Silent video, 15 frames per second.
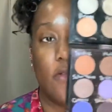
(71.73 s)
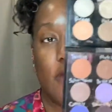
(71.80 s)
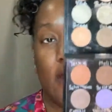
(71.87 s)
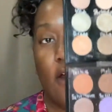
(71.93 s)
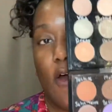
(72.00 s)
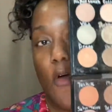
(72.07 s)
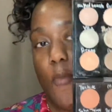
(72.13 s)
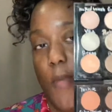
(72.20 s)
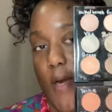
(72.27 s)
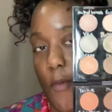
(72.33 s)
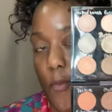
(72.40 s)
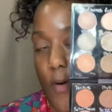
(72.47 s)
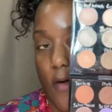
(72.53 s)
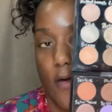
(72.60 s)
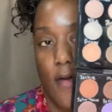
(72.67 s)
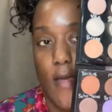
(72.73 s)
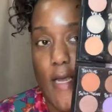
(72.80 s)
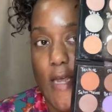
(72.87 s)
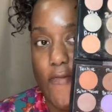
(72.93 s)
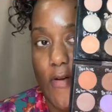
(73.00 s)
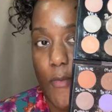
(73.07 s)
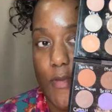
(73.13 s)
they are when I want,
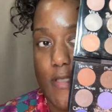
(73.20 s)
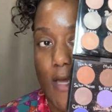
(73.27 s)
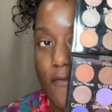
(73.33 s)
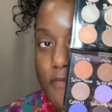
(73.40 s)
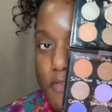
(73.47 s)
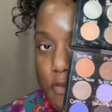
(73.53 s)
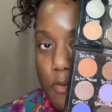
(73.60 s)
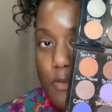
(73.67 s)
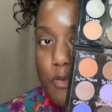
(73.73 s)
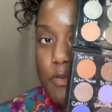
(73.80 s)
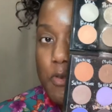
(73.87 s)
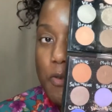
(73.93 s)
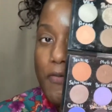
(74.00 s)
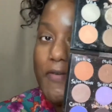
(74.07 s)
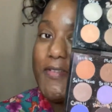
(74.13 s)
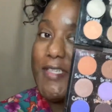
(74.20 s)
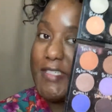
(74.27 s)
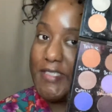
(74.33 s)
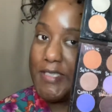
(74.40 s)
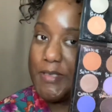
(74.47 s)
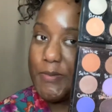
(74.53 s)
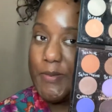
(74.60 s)
if I was ever to do a tutorial like
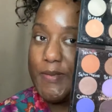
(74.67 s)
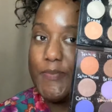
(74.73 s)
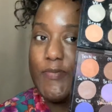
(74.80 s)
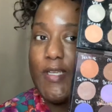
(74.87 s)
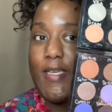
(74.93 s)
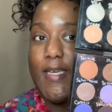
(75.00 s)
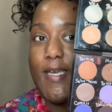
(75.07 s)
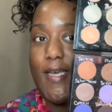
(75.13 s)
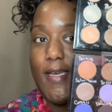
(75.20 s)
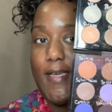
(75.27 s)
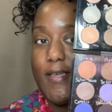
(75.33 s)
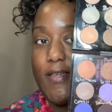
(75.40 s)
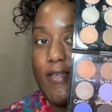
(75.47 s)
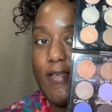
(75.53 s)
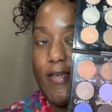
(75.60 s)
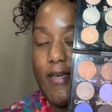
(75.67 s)
this one. And